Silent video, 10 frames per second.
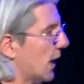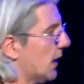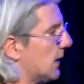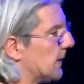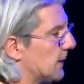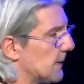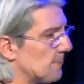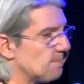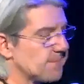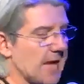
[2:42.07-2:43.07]

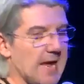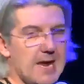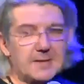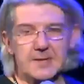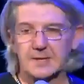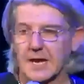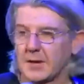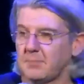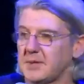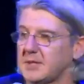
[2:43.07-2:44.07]
And it
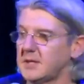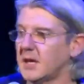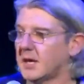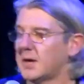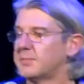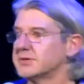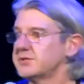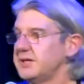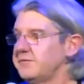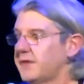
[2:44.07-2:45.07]
can be
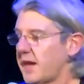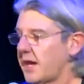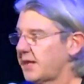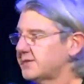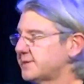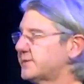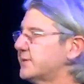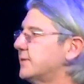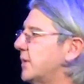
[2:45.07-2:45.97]
perceived as